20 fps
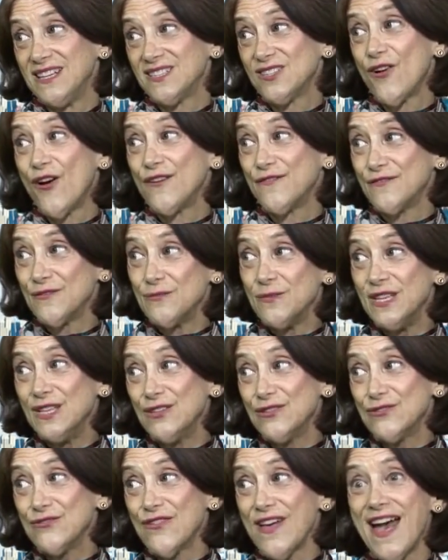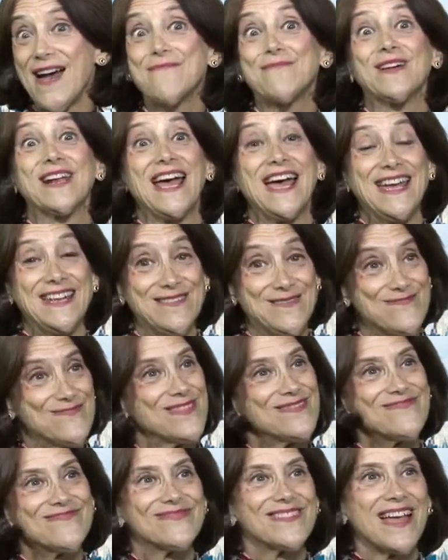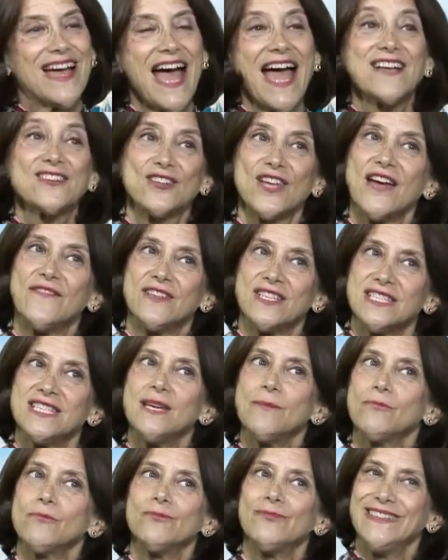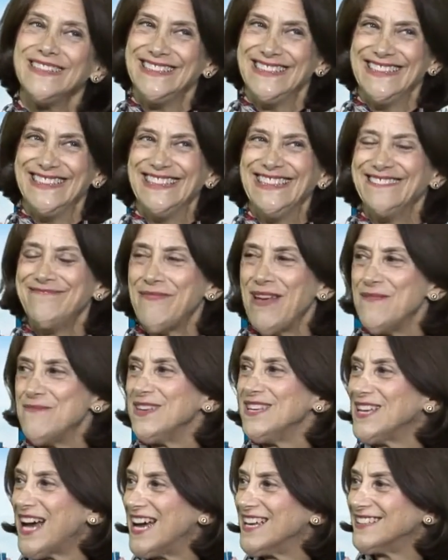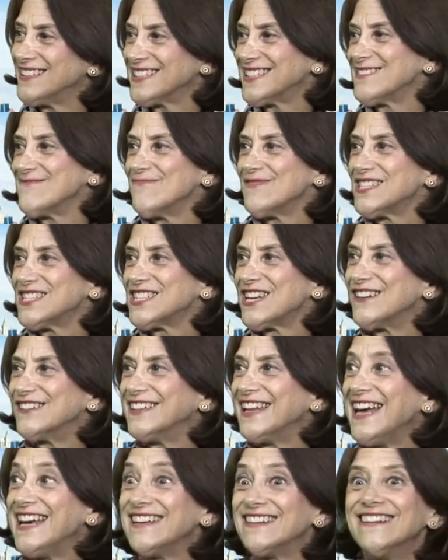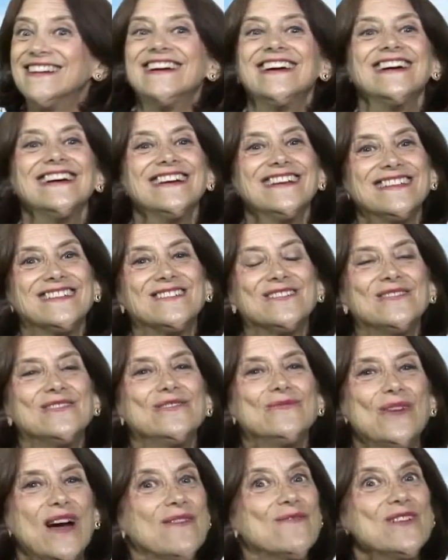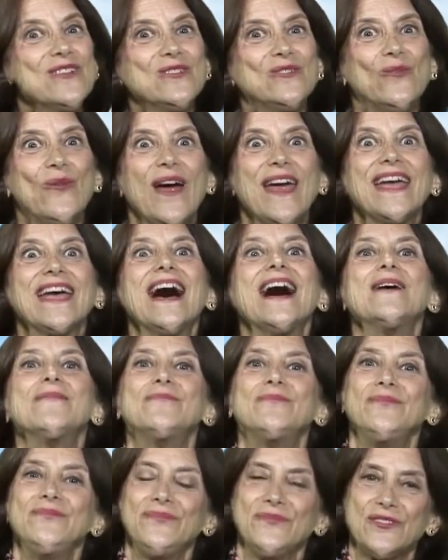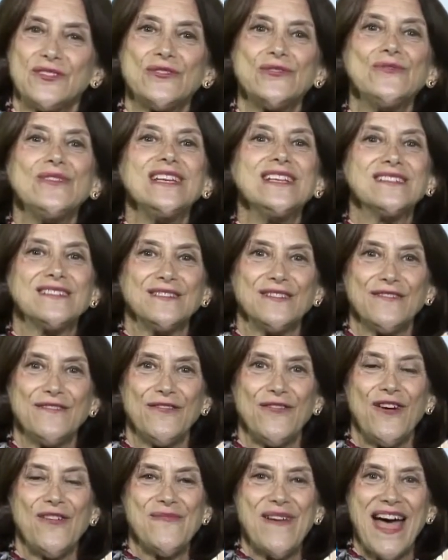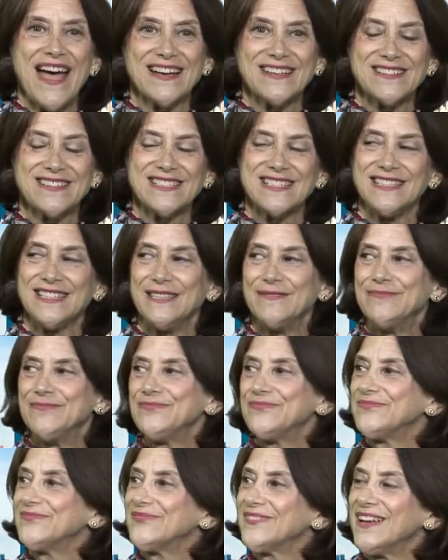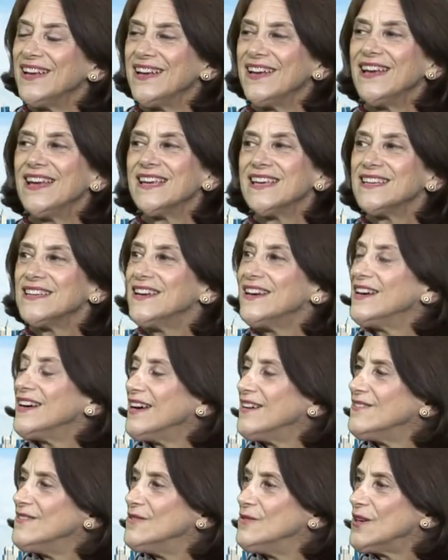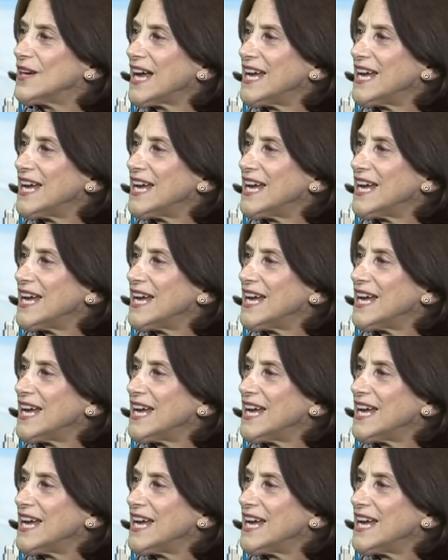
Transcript: it's hard for me to do that, but I actually have a tip, maybe I'll share later, to when you wake up, to easily fall back to sleep. What